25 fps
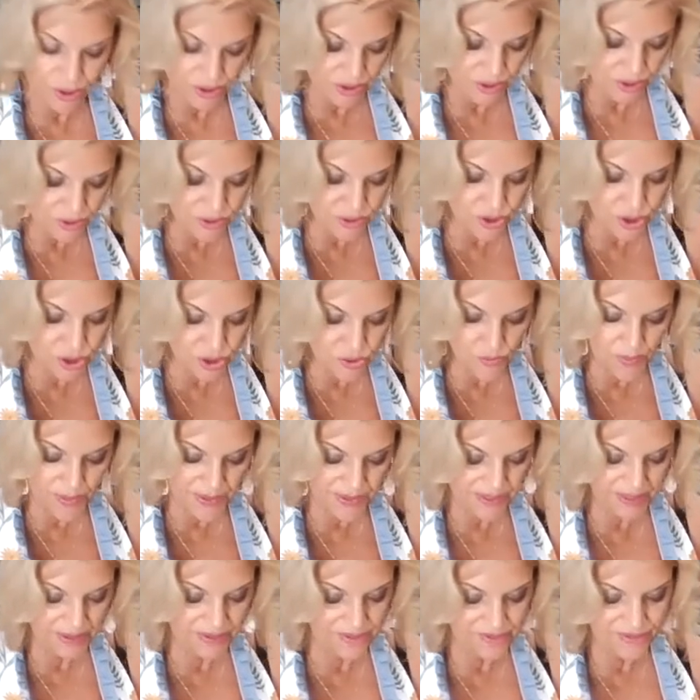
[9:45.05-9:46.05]
You do
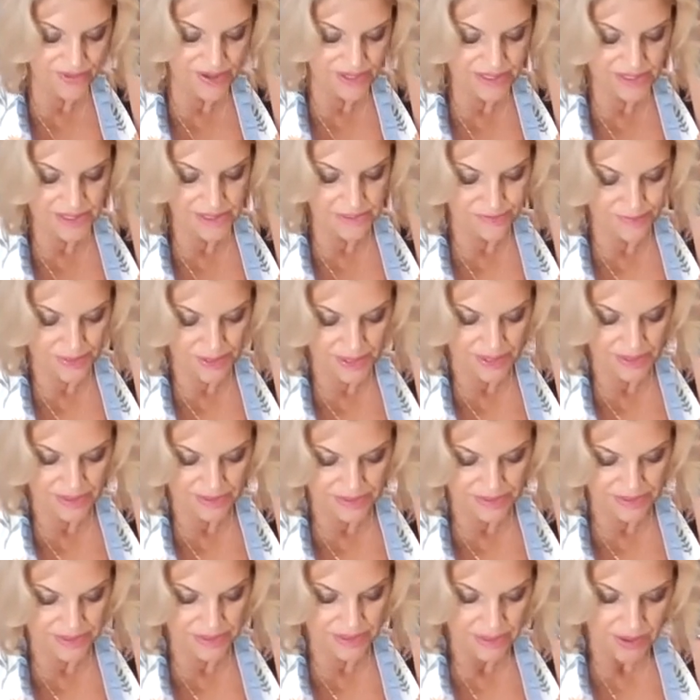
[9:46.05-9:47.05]
want to invest in
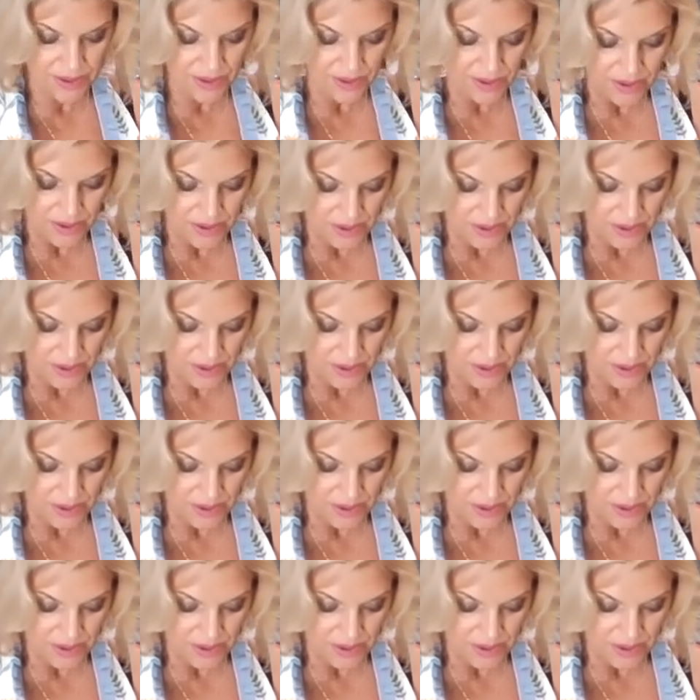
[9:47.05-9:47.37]
pans.